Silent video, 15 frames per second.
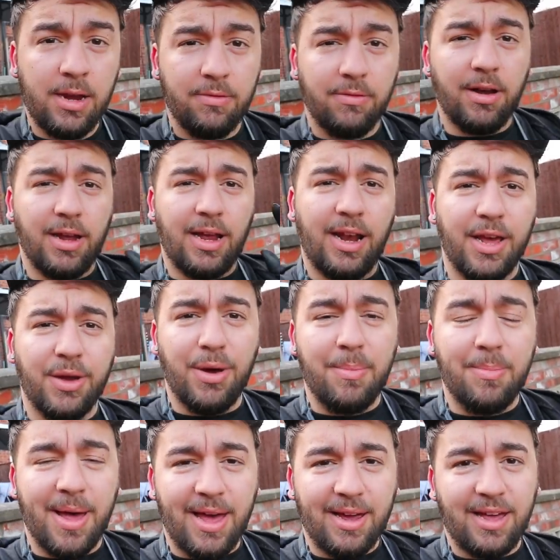Right, hello,
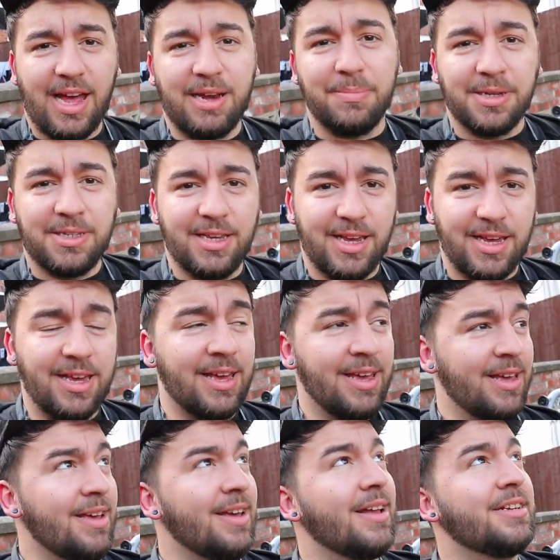I'm back, had my tea.
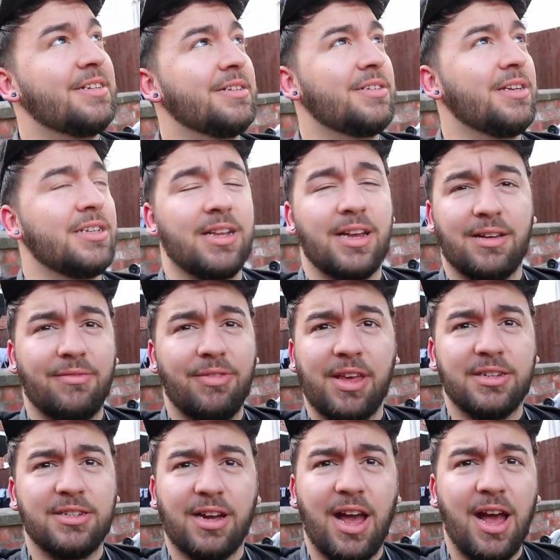As you can see, it's like, I
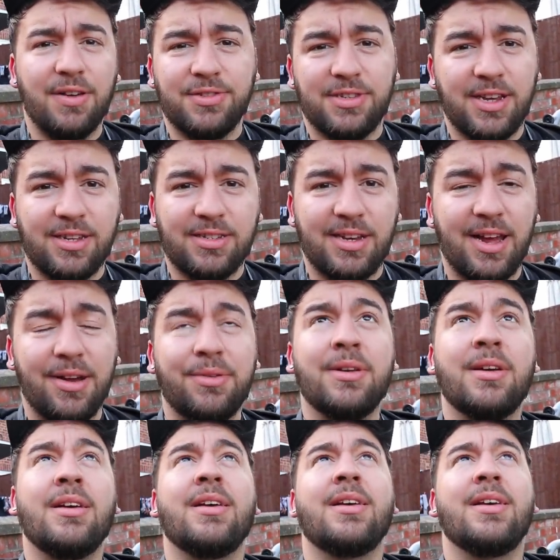think it's like half six now,
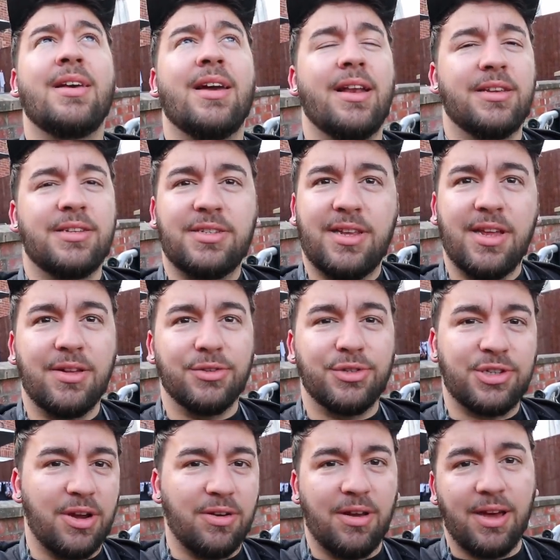and it's still
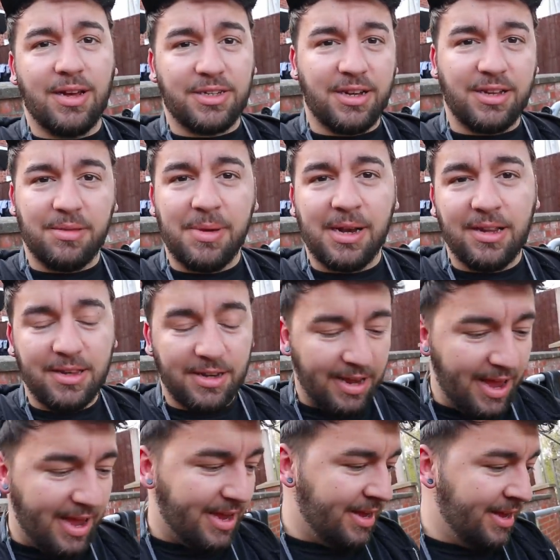so light, it's like the middle of the
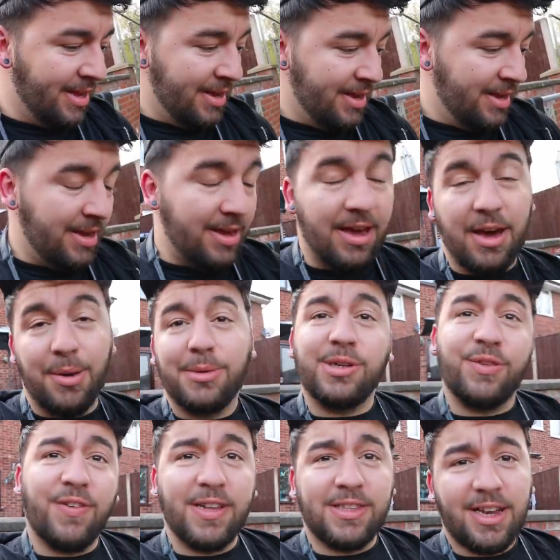day, uh, which
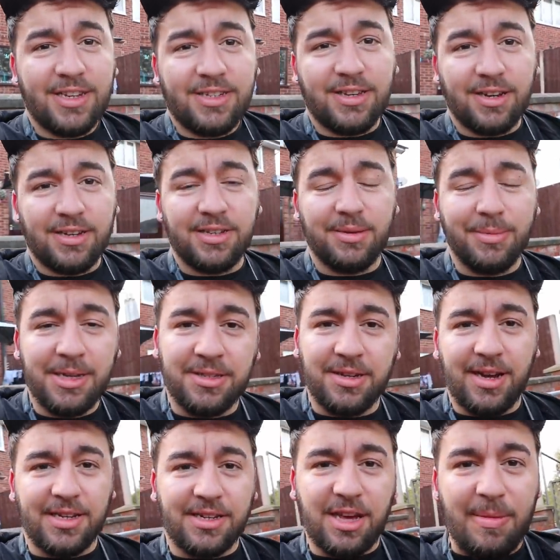is fantastic because it means
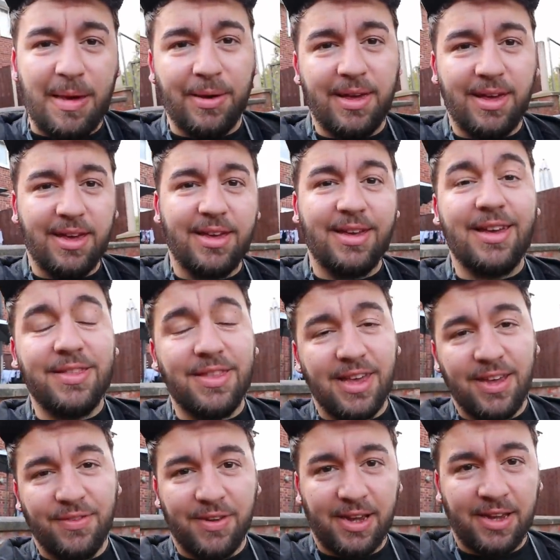I get to come out here in the
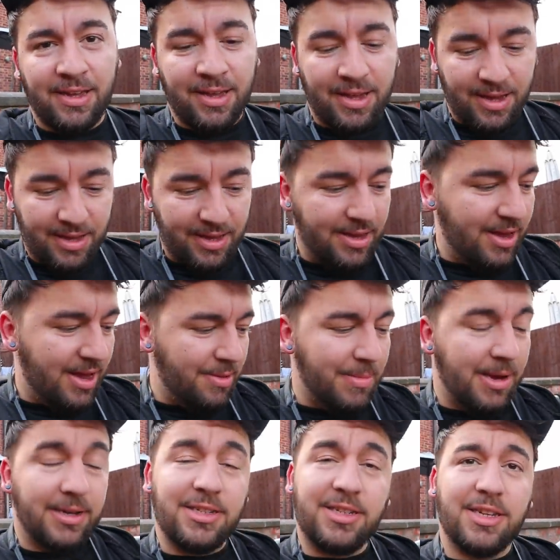evening
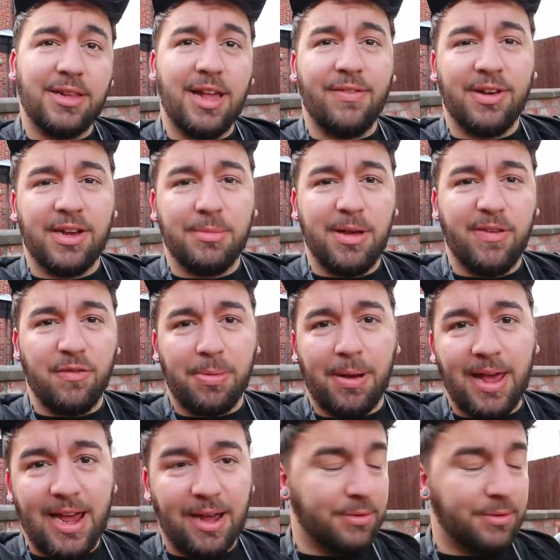um, and still have a little bit of a play